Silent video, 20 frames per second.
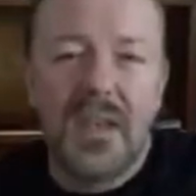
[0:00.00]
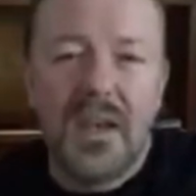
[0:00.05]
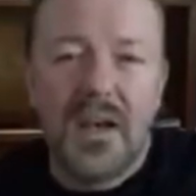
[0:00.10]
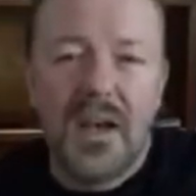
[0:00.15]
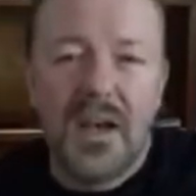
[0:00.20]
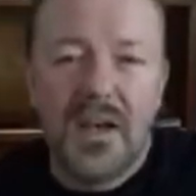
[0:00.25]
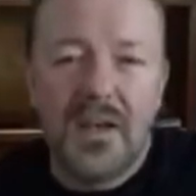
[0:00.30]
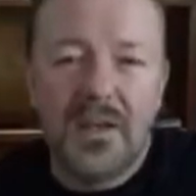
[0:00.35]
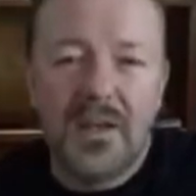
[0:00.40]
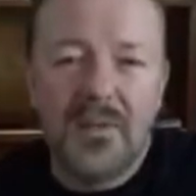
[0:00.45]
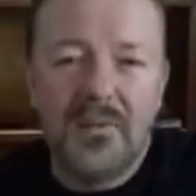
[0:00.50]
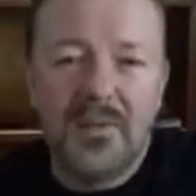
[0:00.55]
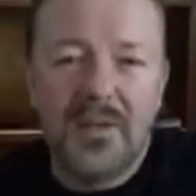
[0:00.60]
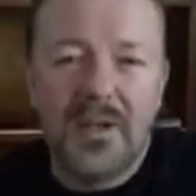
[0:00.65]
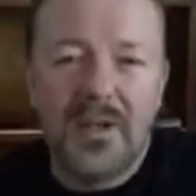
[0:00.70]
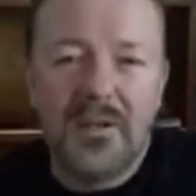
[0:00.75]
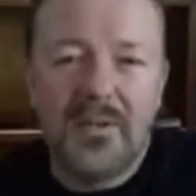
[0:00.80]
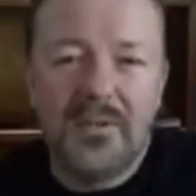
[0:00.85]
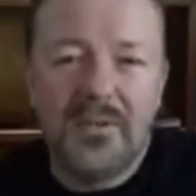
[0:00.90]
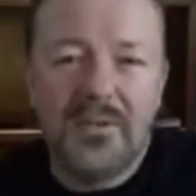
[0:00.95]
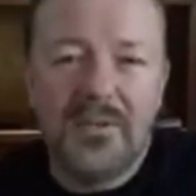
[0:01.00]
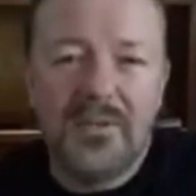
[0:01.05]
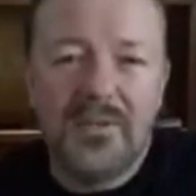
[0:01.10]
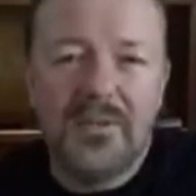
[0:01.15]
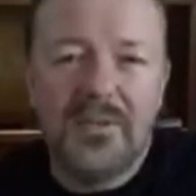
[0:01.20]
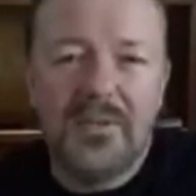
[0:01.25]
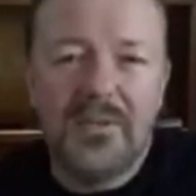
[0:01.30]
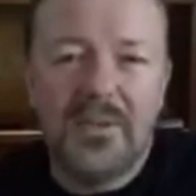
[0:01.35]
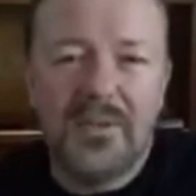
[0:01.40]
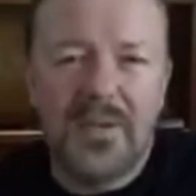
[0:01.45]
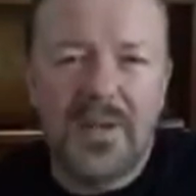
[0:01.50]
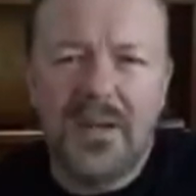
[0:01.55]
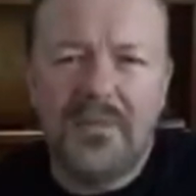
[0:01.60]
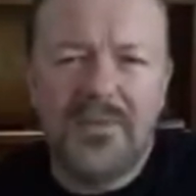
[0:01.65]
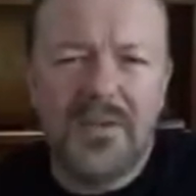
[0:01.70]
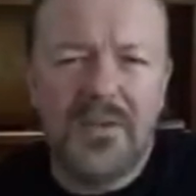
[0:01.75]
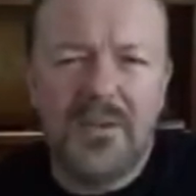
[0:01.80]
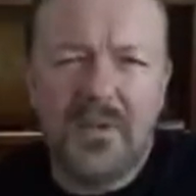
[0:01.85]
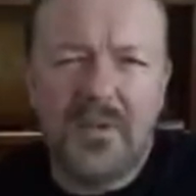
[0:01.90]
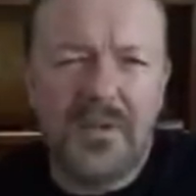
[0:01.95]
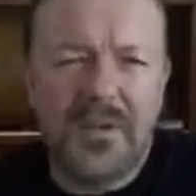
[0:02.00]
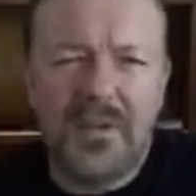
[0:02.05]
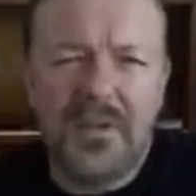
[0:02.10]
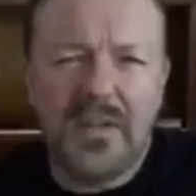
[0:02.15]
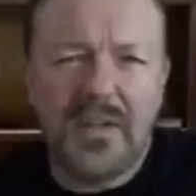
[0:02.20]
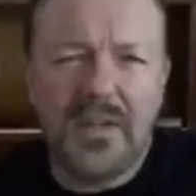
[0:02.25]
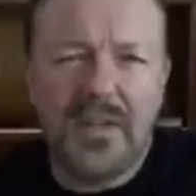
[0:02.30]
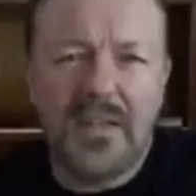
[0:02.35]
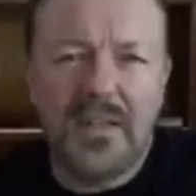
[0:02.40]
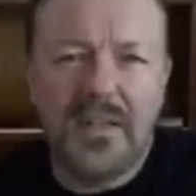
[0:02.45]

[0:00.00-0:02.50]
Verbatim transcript: And Homer goes, do I have to do anything?